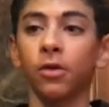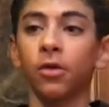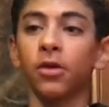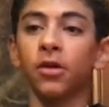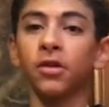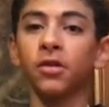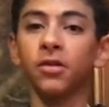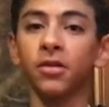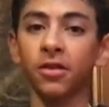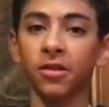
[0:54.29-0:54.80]

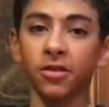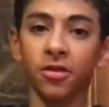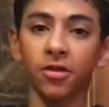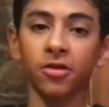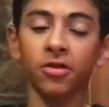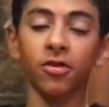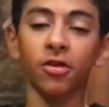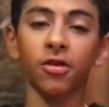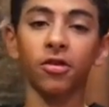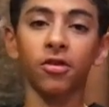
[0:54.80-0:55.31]
This is the
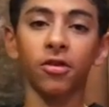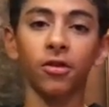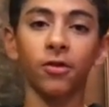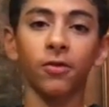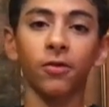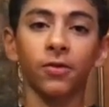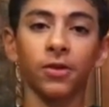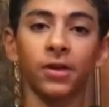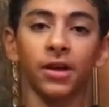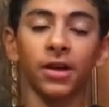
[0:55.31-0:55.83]
structure
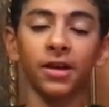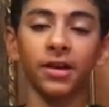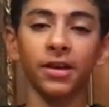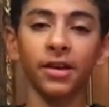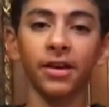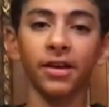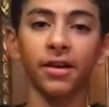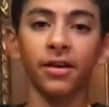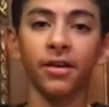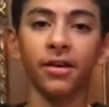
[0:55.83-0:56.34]
of
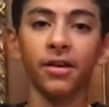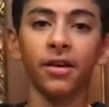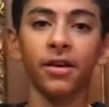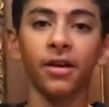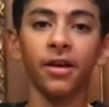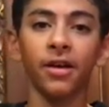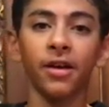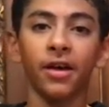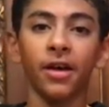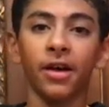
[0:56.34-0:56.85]
DNA,
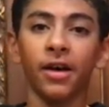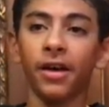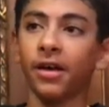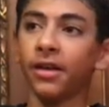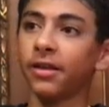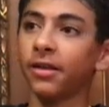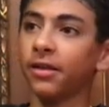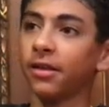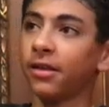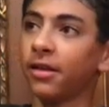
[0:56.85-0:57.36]

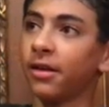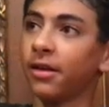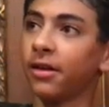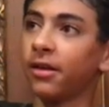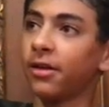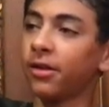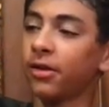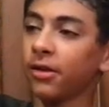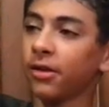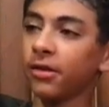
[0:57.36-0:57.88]
and
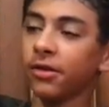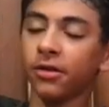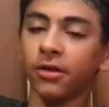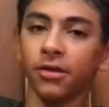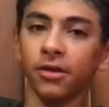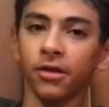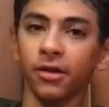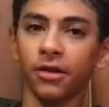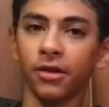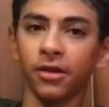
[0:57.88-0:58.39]

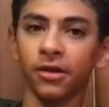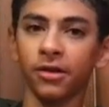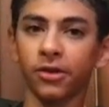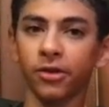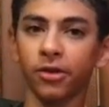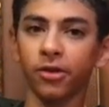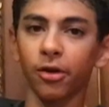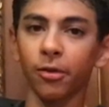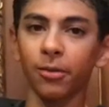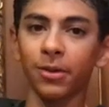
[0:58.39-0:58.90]
this is
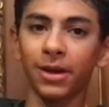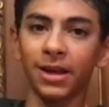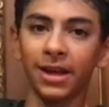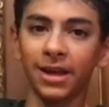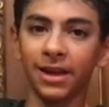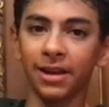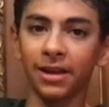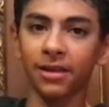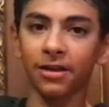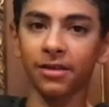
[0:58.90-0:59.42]
the double
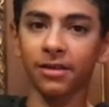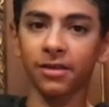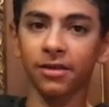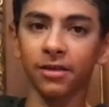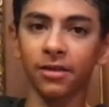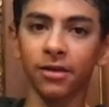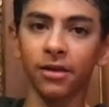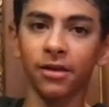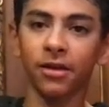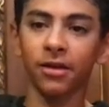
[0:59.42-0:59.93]

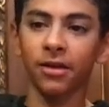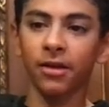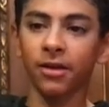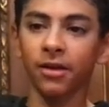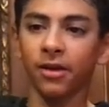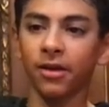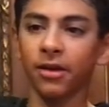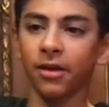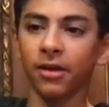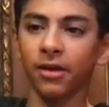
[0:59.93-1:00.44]
helix,
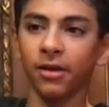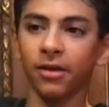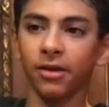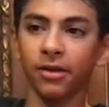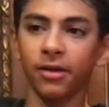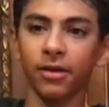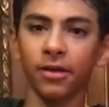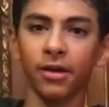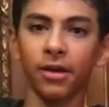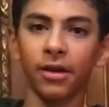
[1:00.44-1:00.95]

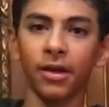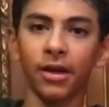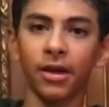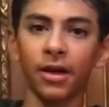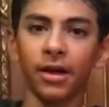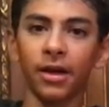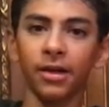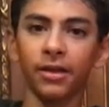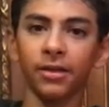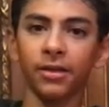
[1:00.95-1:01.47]

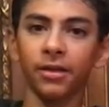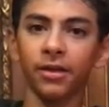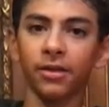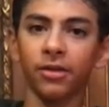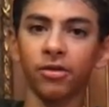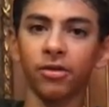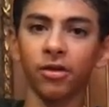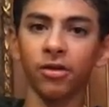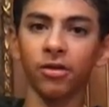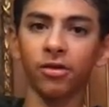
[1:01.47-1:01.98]
and
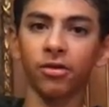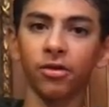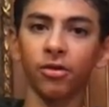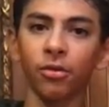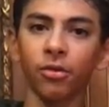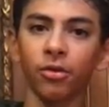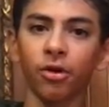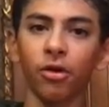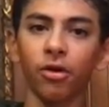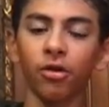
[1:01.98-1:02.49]
it
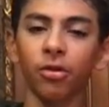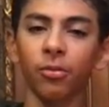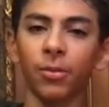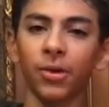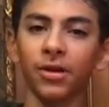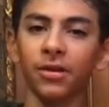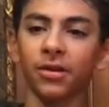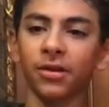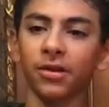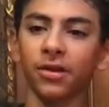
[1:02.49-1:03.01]
shows all the
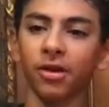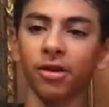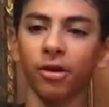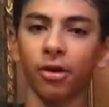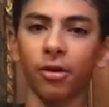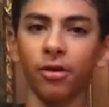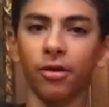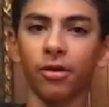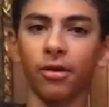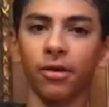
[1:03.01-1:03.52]
bases that
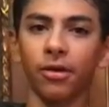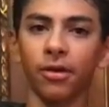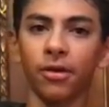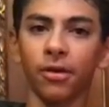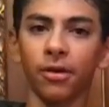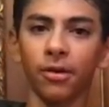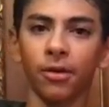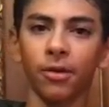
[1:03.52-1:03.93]
are